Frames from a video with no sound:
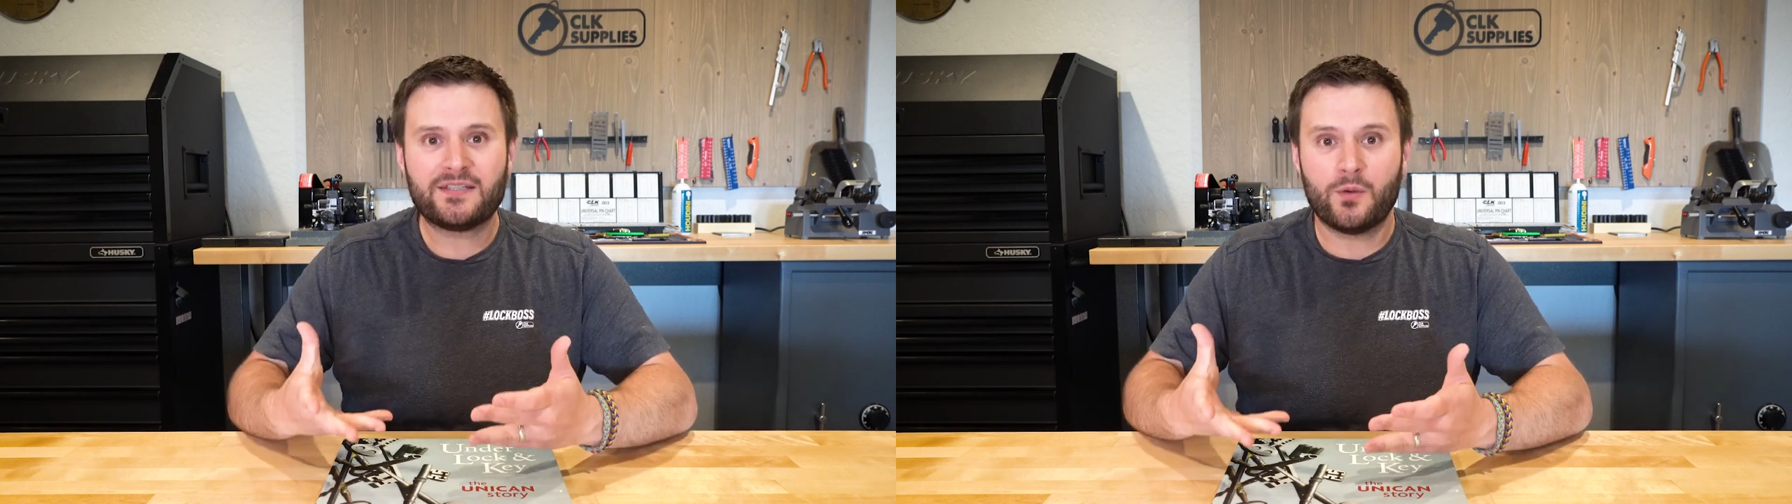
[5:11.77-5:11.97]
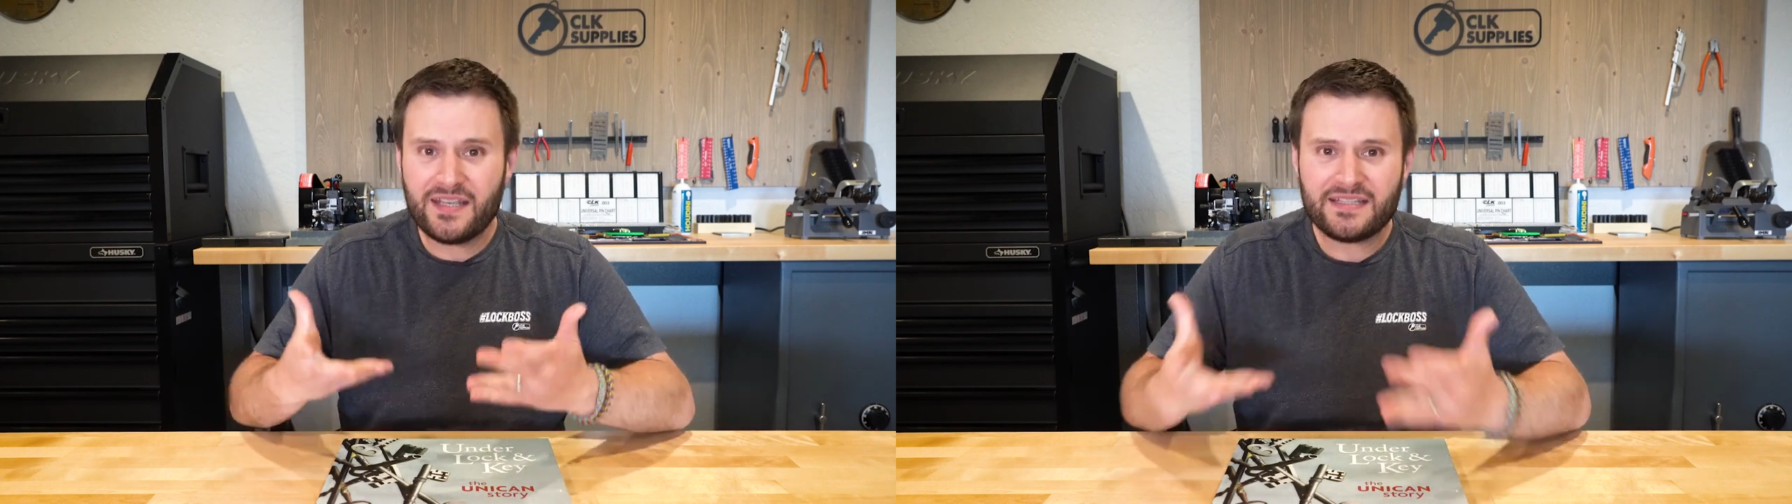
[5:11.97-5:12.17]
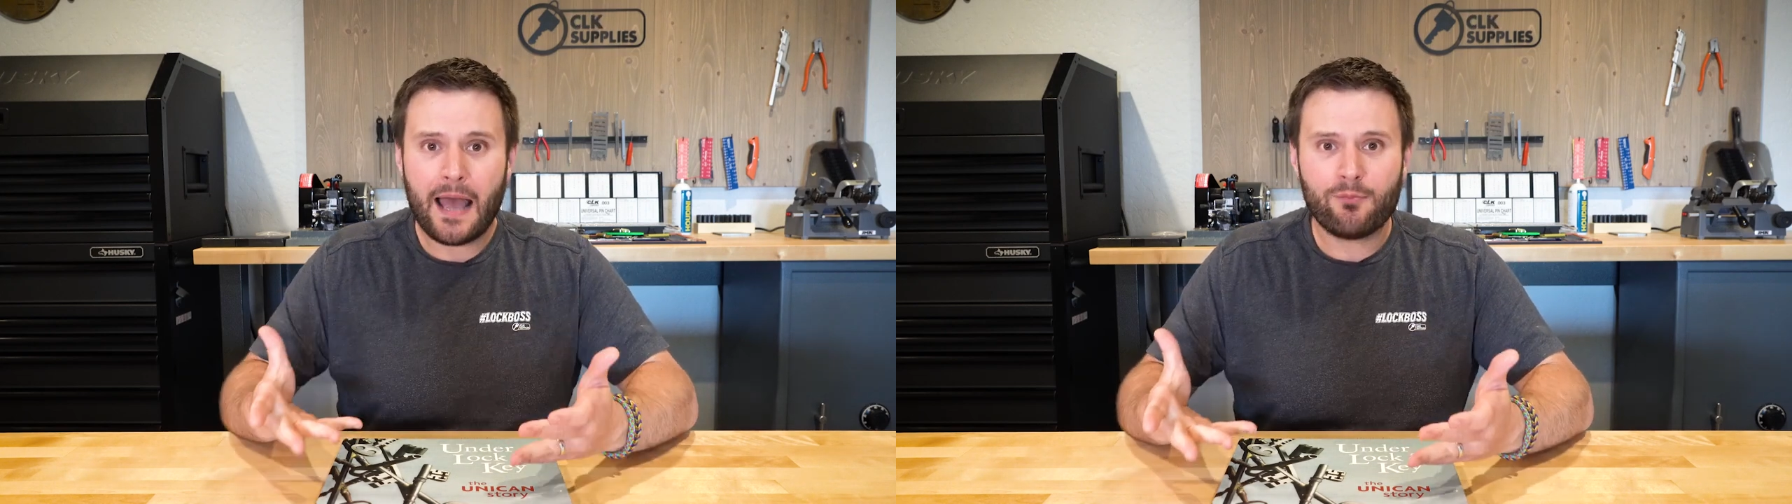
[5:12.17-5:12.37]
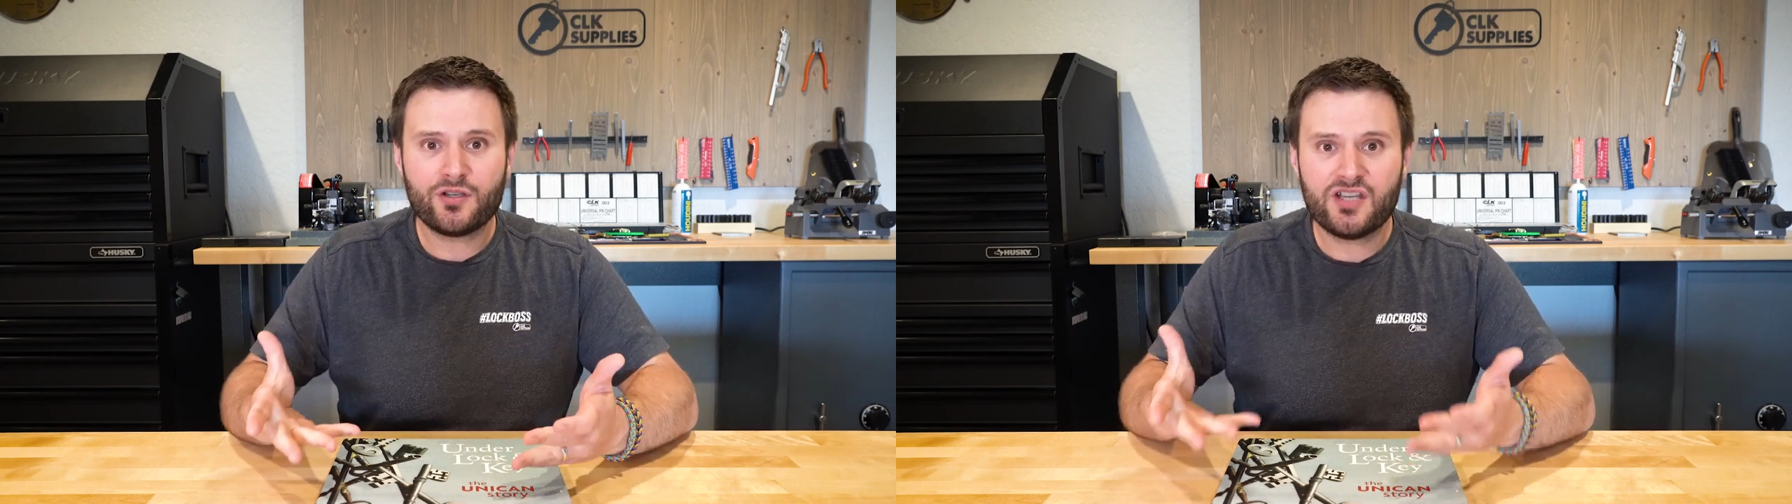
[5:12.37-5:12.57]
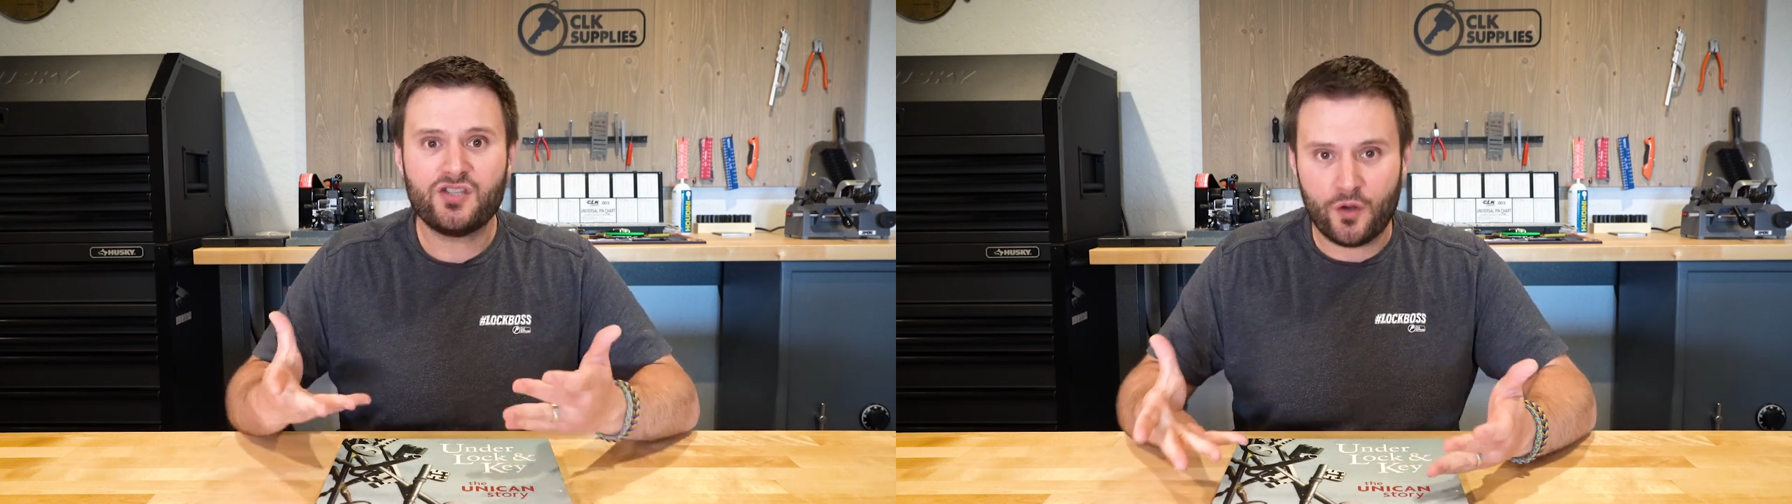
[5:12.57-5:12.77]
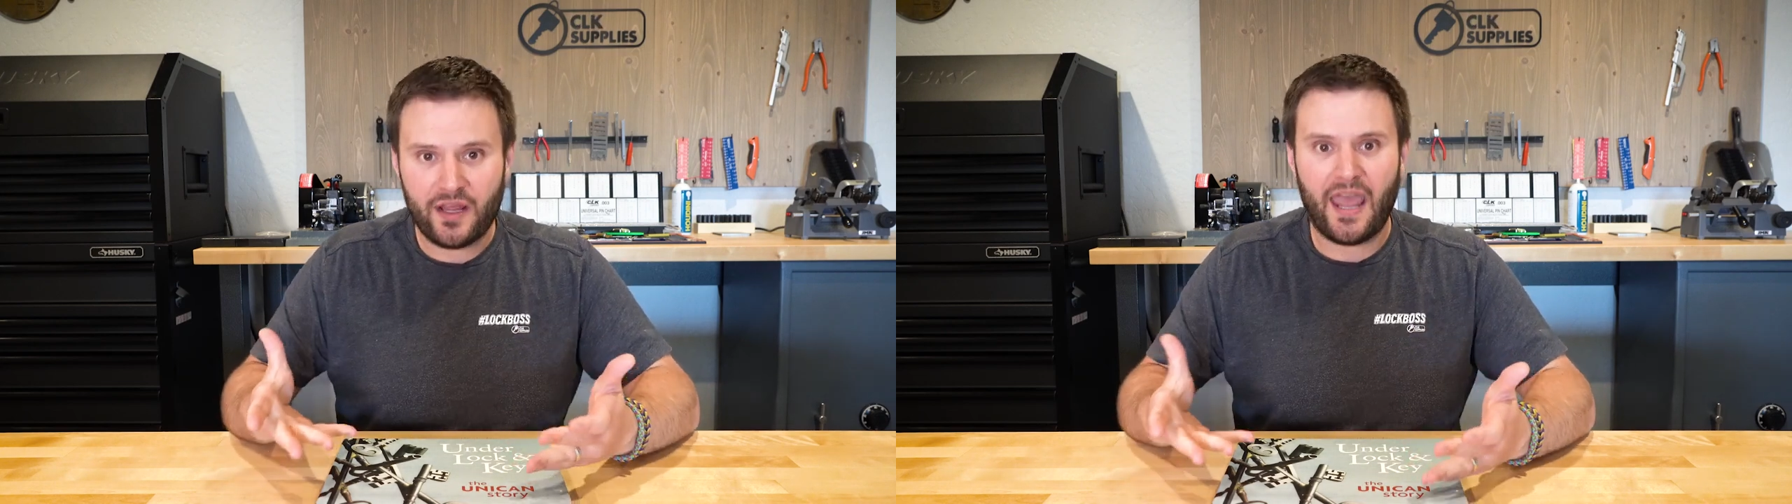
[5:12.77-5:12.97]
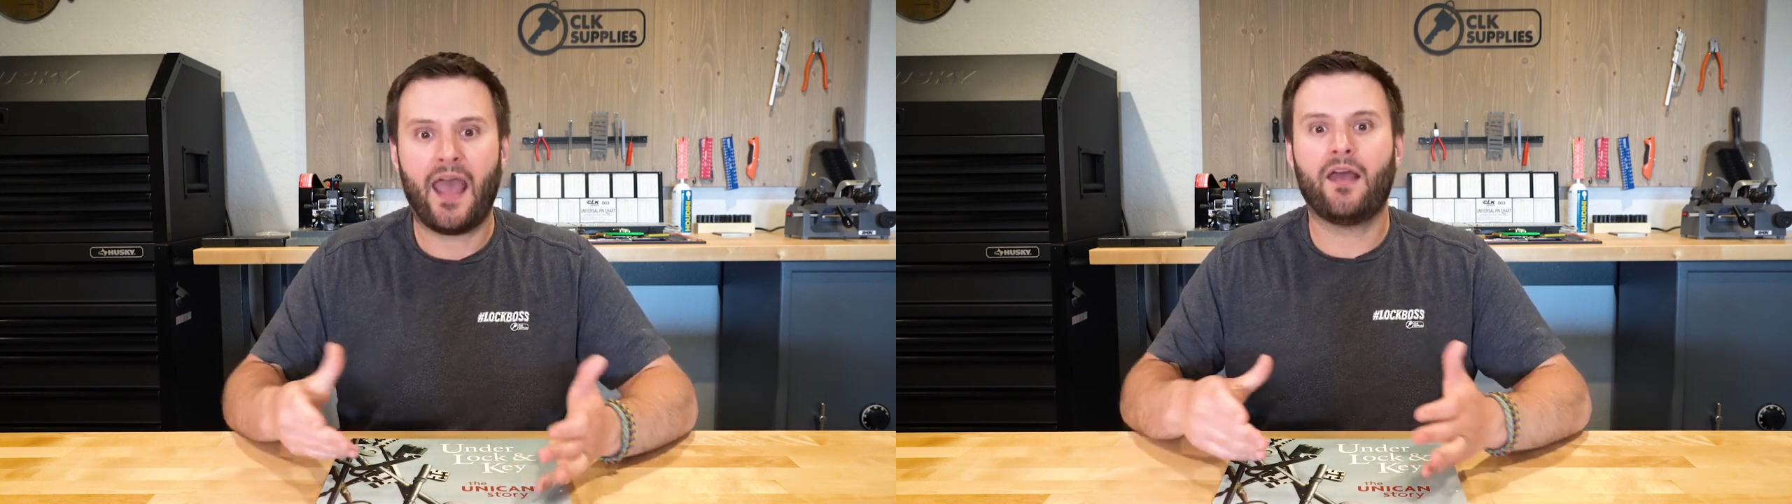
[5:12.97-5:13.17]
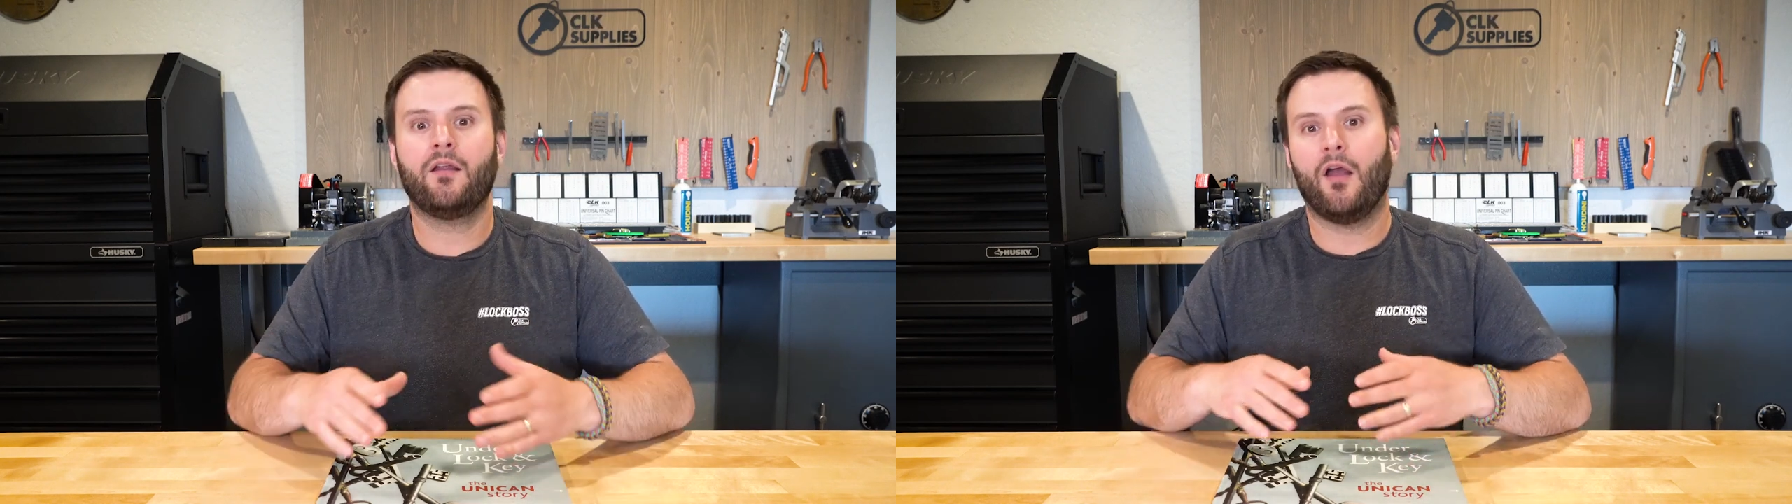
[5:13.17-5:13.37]
So he establishes
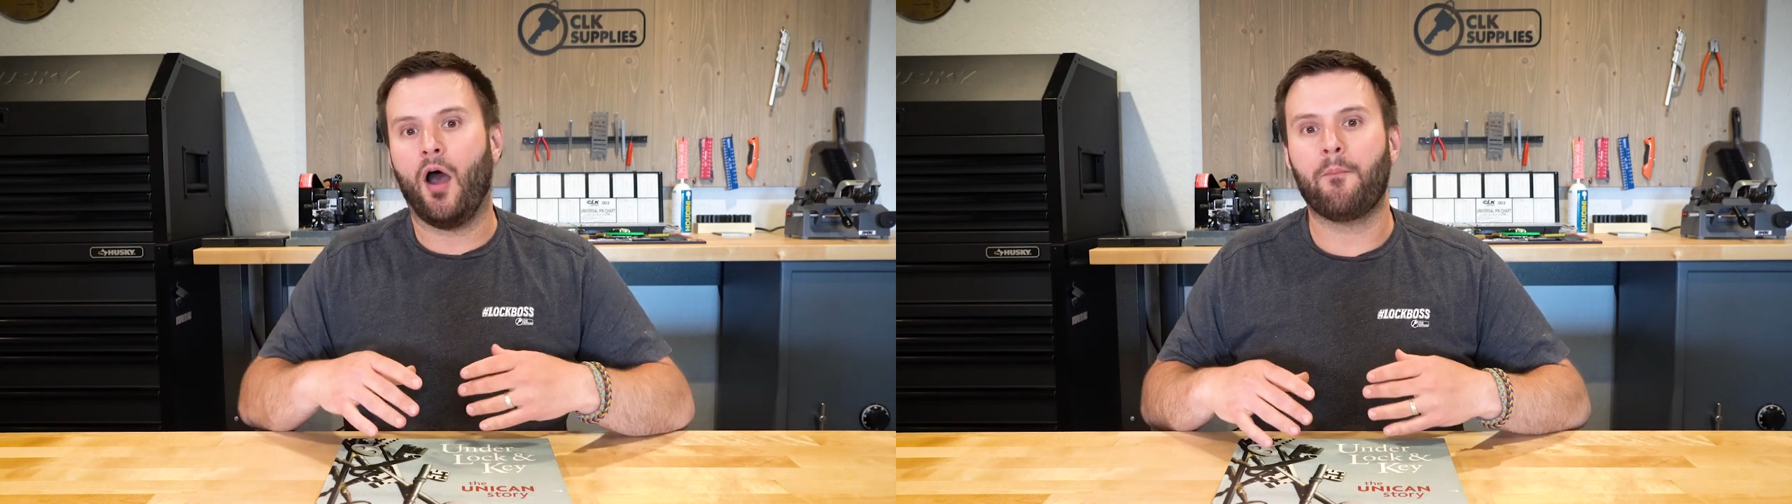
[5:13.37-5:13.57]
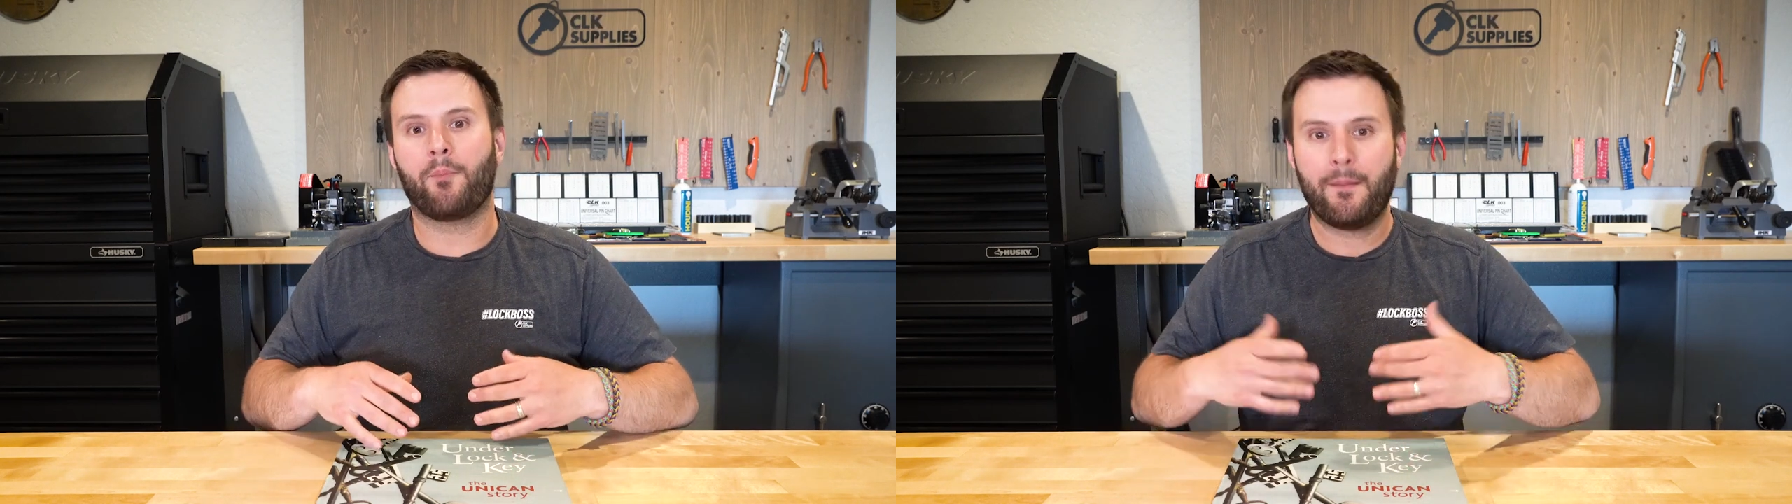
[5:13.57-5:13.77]
Unican, um,